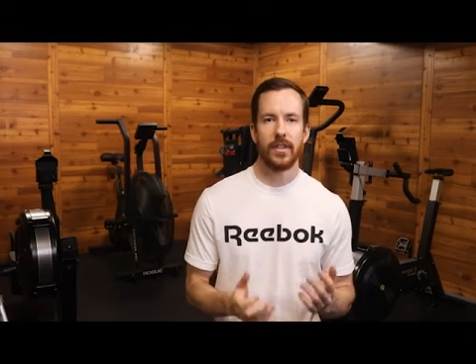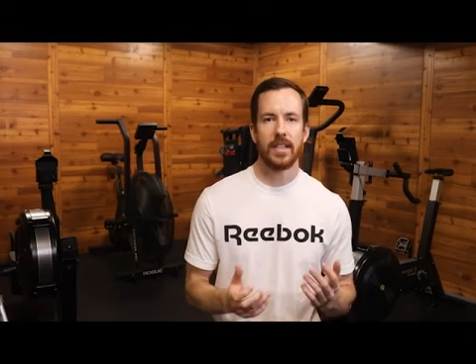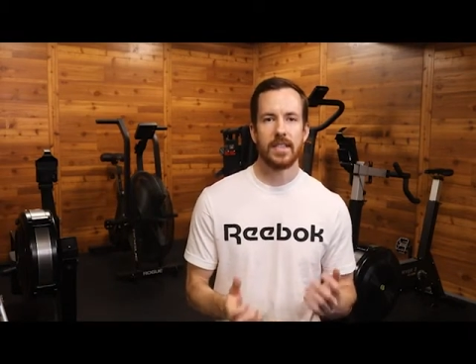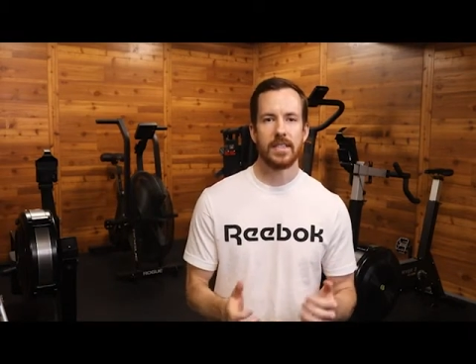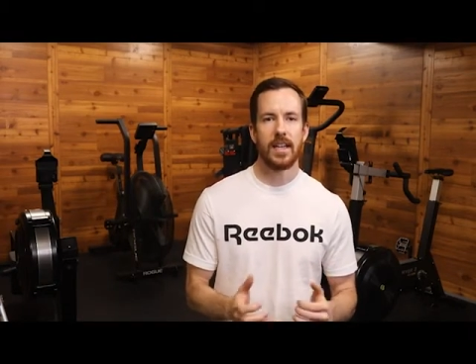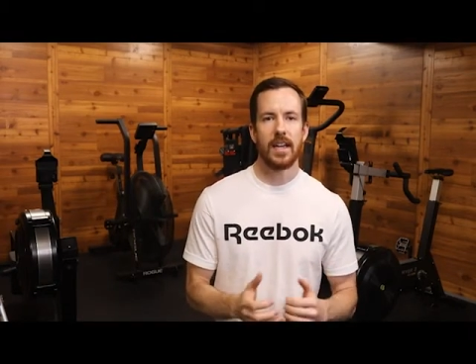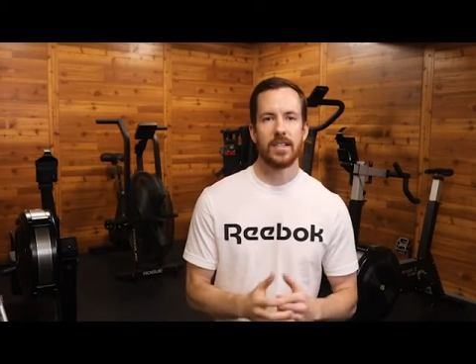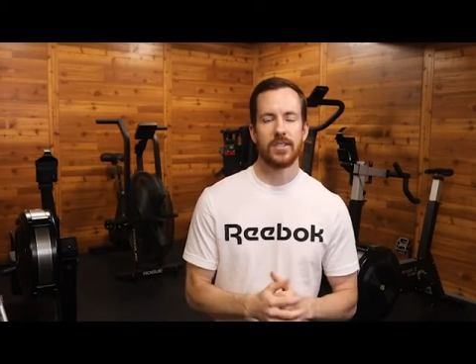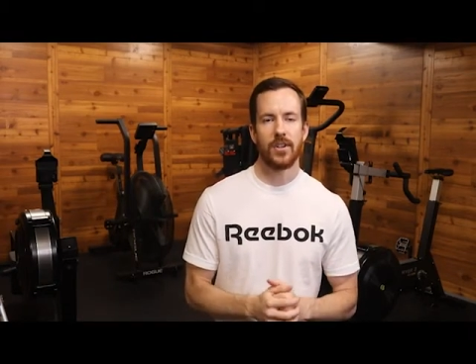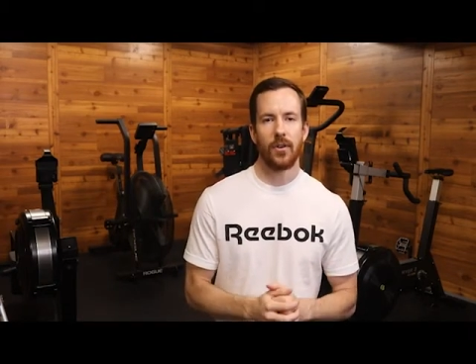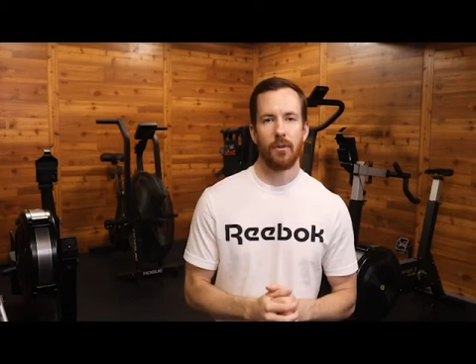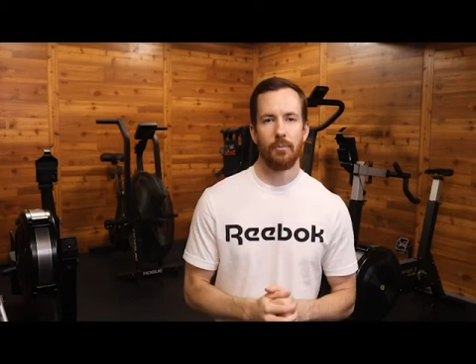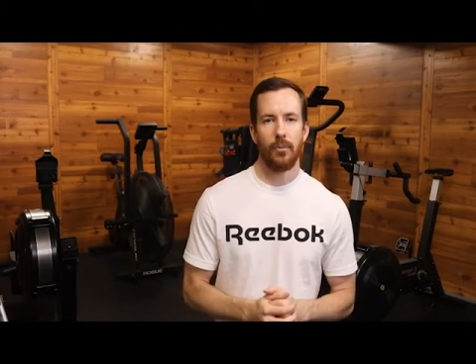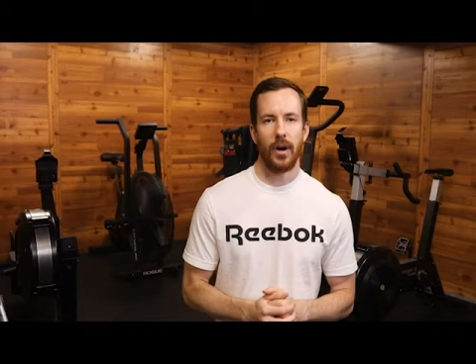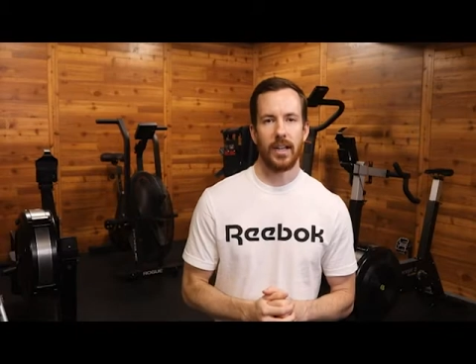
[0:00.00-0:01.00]
Instead,
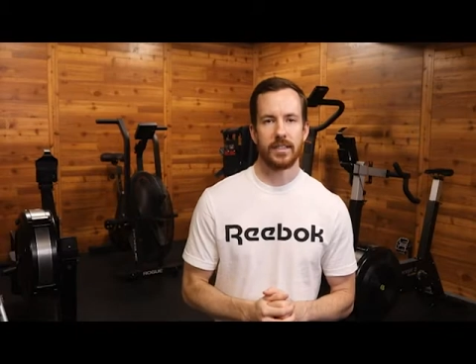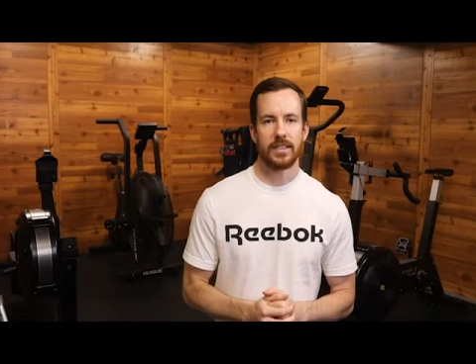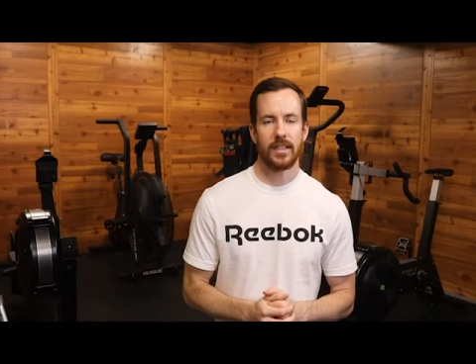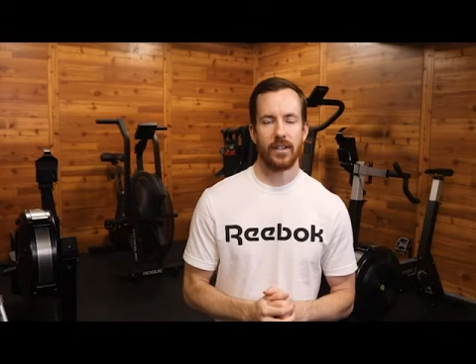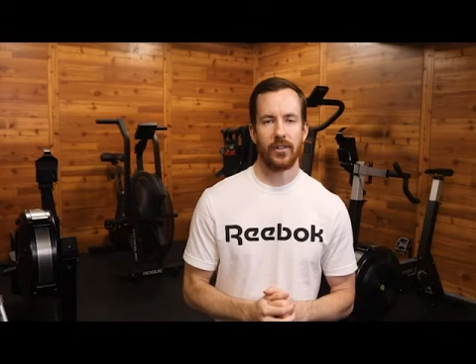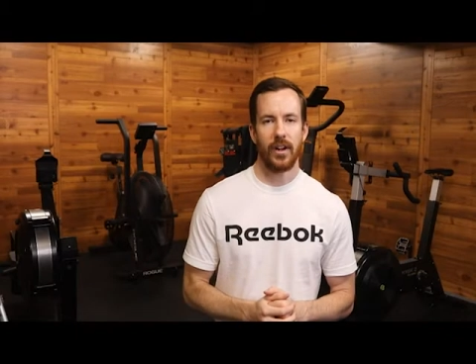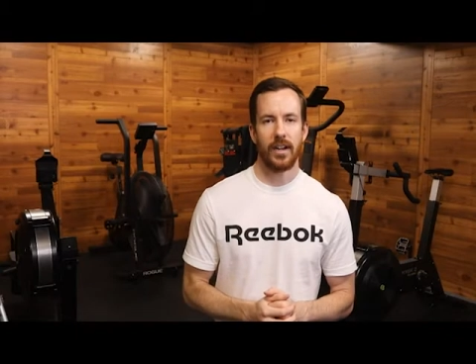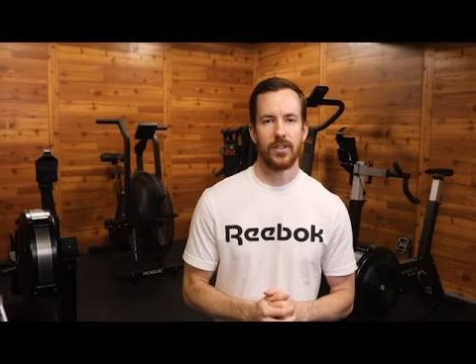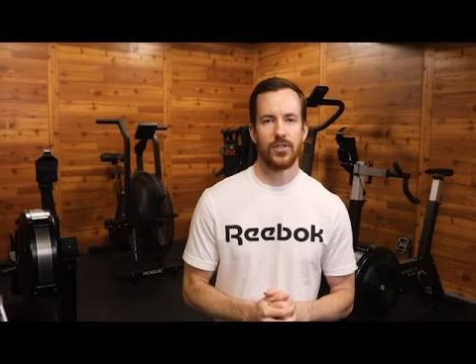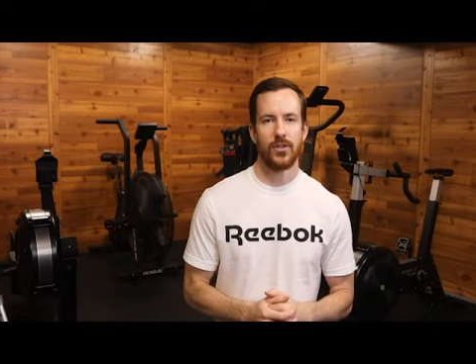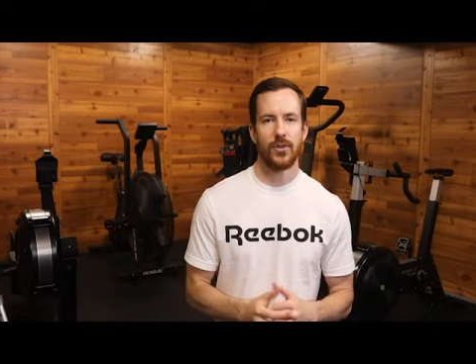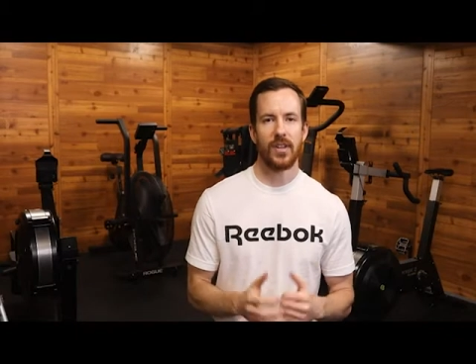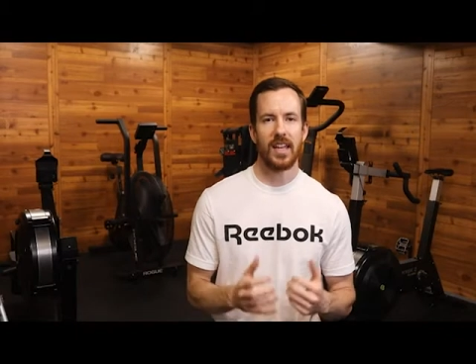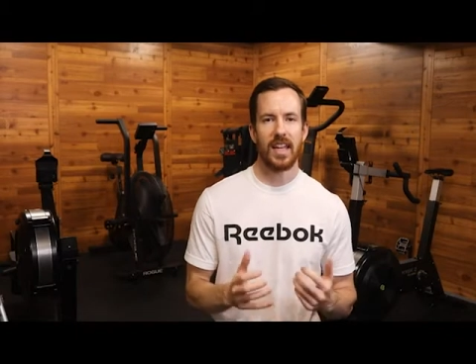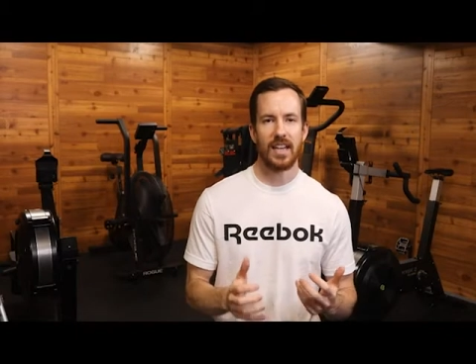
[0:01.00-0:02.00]
start with practicing
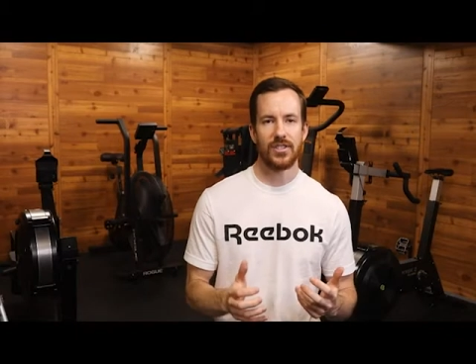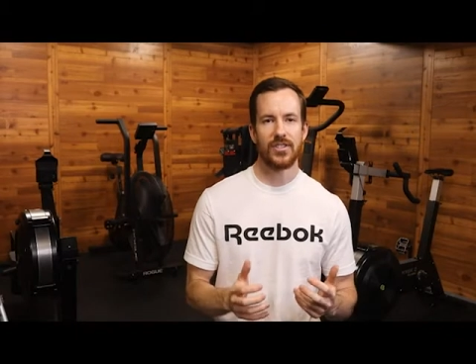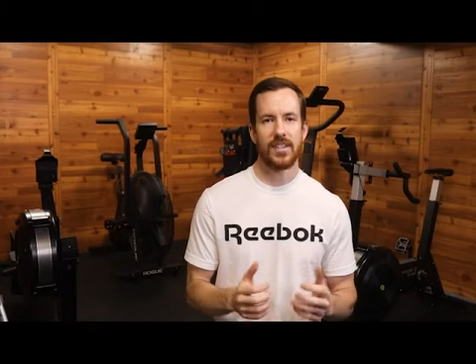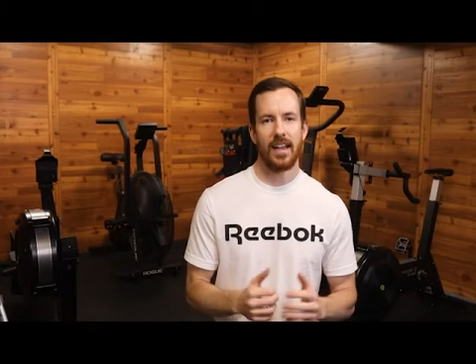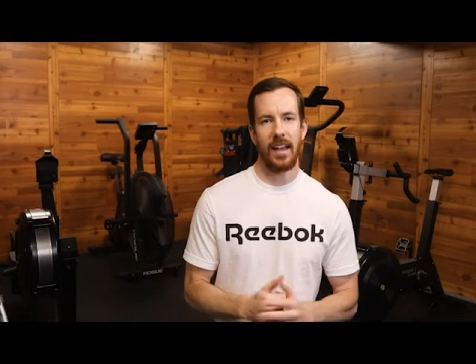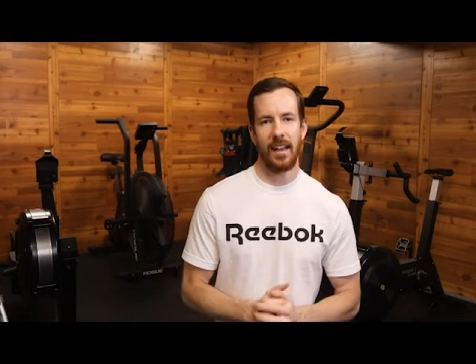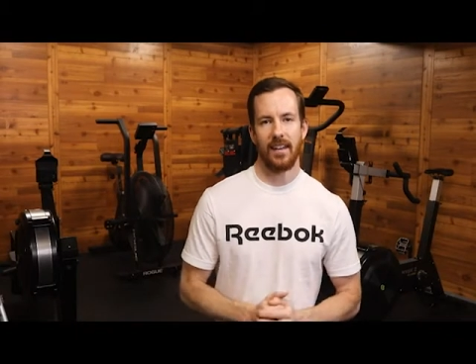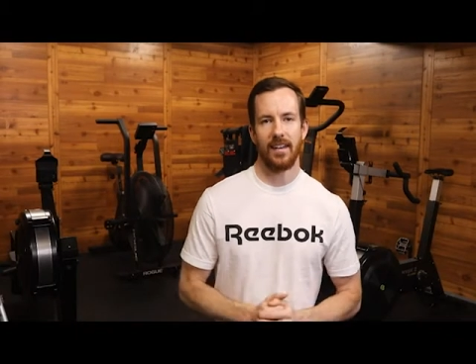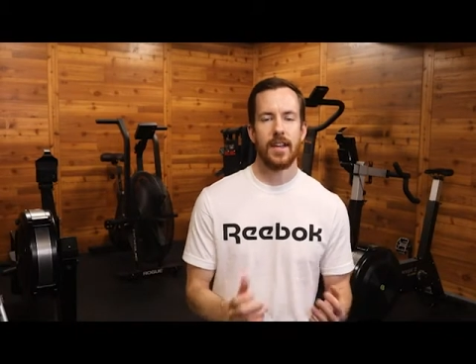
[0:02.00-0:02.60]
gratitude each day.